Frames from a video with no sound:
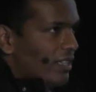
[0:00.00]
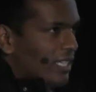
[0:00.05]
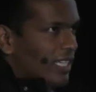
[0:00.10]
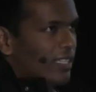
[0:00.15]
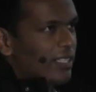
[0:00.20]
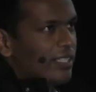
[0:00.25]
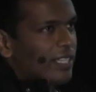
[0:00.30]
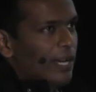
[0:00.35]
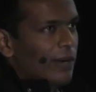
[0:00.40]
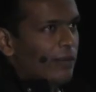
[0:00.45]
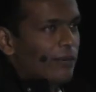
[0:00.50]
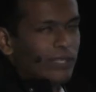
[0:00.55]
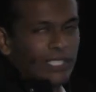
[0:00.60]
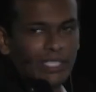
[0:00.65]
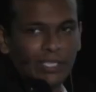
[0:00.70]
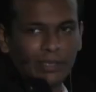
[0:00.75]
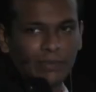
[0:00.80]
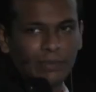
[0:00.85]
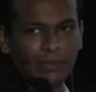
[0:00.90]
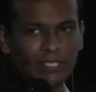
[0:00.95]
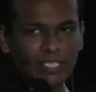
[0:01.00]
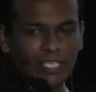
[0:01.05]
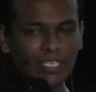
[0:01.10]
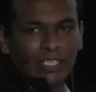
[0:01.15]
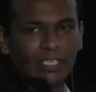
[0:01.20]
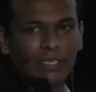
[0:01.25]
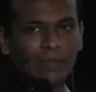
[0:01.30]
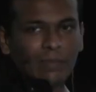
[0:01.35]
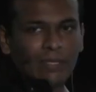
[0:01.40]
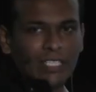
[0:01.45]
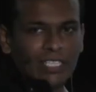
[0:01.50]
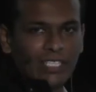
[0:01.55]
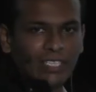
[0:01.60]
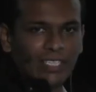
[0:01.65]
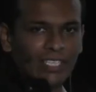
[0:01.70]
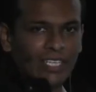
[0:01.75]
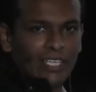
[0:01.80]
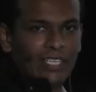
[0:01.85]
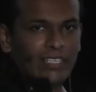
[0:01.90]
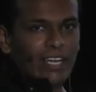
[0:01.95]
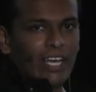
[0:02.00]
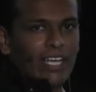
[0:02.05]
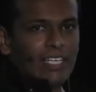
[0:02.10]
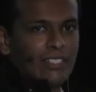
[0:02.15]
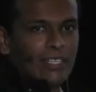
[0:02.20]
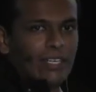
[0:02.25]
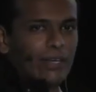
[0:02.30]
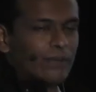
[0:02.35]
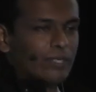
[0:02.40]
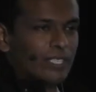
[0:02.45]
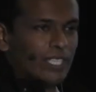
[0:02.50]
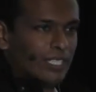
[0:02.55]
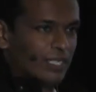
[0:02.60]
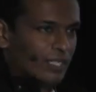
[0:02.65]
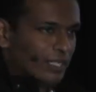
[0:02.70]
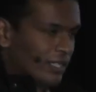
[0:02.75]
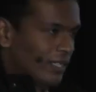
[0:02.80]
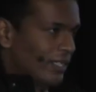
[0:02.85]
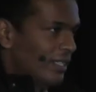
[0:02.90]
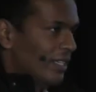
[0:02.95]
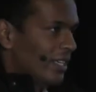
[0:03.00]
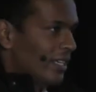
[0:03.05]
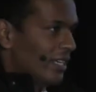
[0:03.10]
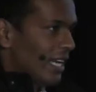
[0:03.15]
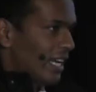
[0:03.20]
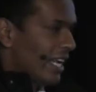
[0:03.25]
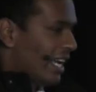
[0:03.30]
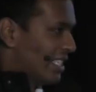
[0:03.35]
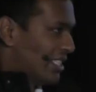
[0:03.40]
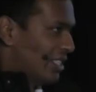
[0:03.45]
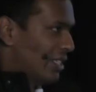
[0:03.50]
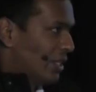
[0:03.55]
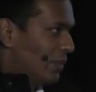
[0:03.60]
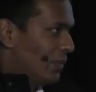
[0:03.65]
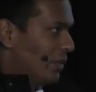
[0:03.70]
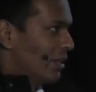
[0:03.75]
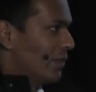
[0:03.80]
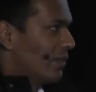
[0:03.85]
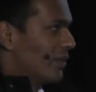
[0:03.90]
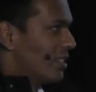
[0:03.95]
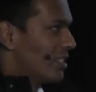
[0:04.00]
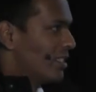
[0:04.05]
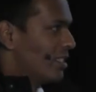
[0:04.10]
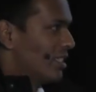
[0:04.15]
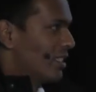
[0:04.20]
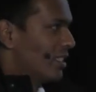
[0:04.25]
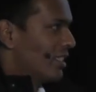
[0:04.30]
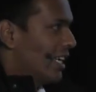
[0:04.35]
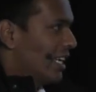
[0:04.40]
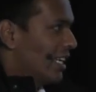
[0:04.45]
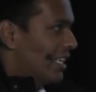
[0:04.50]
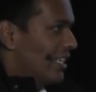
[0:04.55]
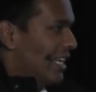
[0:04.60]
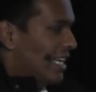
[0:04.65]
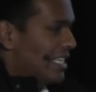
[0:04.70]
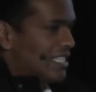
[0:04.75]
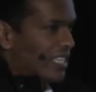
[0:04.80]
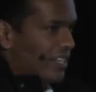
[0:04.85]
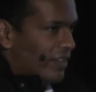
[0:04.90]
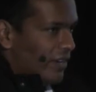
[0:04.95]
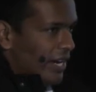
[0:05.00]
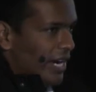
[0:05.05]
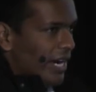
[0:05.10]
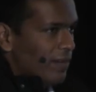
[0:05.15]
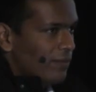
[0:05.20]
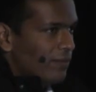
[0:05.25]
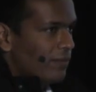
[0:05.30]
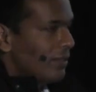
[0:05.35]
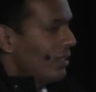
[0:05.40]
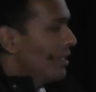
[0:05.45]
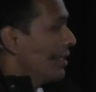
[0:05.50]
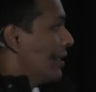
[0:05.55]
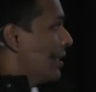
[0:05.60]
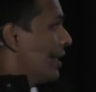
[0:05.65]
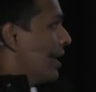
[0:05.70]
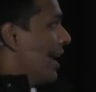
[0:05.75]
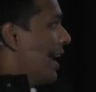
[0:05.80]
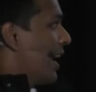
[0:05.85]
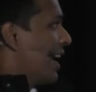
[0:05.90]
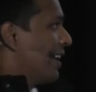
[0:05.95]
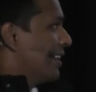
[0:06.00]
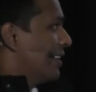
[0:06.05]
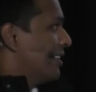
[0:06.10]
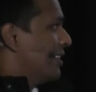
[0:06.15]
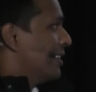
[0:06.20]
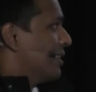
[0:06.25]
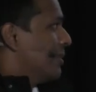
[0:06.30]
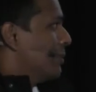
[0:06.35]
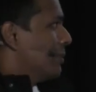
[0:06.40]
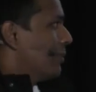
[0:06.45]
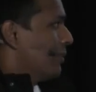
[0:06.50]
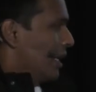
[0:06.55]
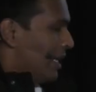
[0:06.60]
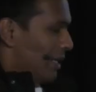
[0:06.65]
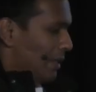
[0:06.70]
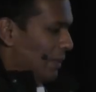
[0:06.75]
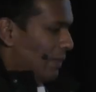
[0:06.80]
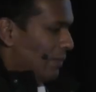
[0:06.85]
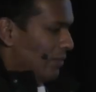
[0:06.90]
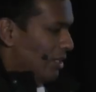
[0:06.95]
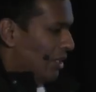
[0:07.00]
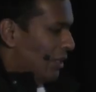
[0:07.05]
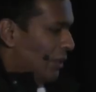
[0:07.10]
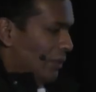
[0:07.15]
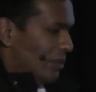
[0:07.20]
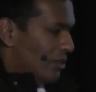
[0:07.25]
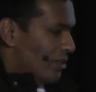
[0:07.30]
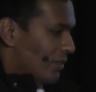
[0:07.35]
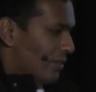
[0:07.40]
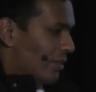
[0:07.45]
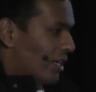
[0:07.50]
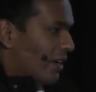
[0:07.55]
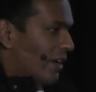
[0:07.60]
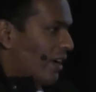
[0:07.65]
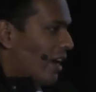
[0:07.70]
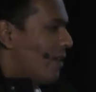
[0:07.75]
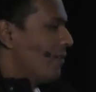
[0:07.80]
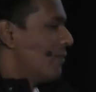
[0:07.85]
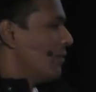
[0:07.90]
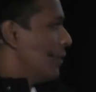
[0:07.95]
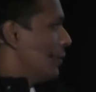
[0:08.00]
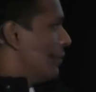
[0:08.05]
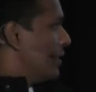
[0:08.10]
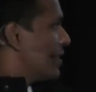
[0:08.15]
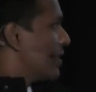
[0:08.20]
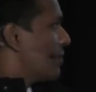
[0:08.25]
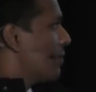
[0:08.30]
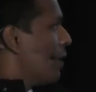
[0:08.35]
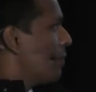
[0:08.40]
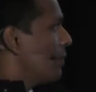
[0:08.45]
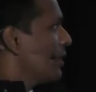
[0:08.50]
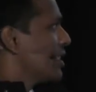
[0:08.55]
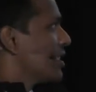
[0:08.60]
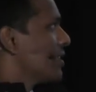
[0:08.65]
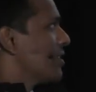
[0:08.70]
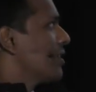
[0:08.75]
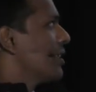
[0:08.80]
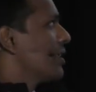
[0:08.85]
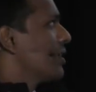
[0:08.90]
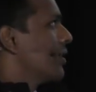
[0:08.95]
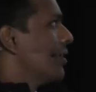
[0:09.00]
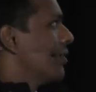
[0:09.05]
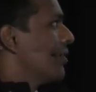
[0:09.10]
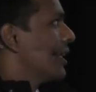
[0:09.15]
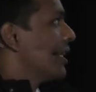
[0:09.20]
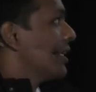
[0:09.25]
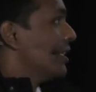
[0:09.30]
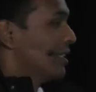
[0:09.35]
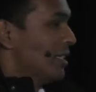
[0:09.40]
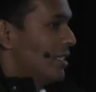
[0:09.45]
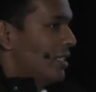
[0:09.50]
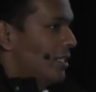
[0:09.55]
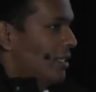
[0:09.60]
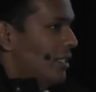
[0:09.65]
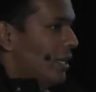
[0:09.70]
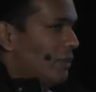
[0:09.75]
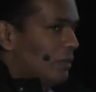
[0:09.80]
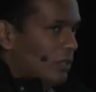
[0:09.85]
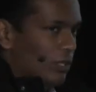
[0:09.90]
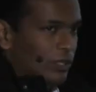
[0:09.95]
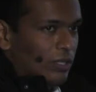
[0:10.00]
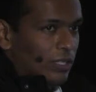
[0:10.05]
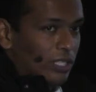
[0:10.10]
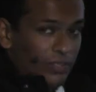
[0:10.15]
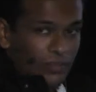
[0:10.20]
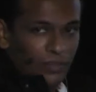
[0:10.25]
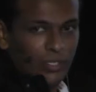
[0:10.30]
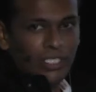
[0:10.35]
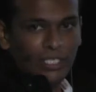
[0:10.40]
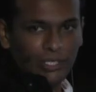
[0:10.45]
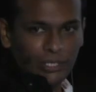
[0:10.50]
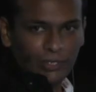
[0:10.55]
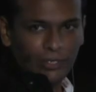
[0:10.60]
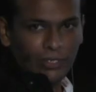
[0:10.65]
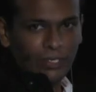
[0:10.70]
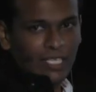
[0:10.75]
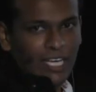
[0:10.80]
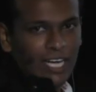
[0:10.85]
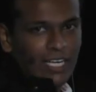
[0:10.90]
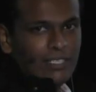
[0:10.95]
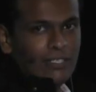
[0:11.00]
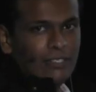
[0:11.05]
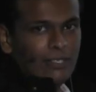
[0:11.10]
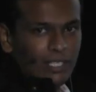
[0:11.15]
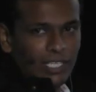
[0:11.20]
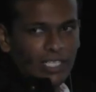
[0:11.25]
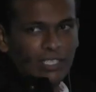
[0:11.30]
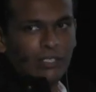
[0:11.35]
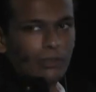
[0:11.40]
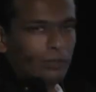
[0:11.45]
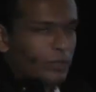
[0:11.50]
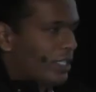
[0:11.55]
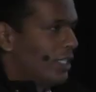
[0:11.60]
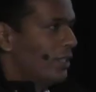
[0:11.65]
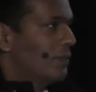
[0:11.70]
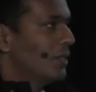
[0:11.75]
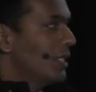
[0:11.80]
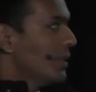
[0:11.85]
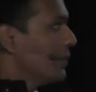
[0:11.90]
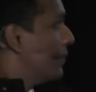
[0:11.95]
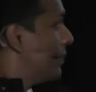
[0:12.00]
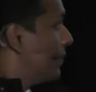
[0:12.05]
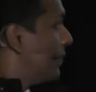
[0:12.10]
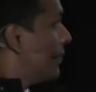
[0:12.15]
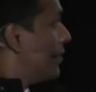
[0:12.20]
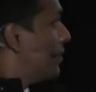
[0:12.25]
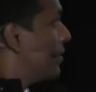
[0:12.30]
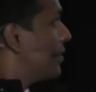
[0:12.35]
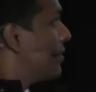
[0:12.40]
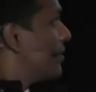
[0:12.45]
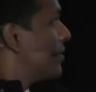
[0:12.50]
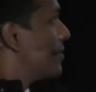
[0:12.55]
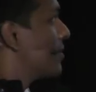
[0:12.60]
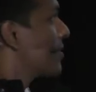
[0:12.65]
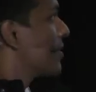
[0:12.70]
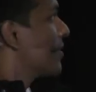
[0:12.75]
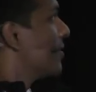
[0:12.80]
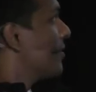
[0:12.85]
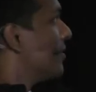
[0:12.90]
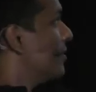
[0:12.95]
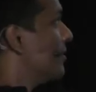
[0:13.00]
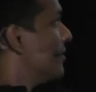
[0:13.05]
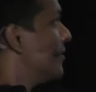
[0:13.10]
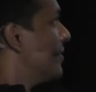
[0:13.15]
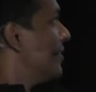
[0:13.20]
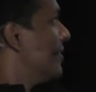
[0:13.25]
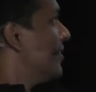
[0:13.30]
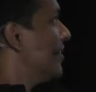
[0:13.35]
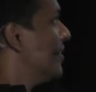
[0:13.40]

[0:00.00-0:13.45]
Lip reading: like every single machine learning task, everything can actually be represented like as a graph, and the nodes of that graph would be some operations that you're doing. I'm going to literally show you that so that you believe me. So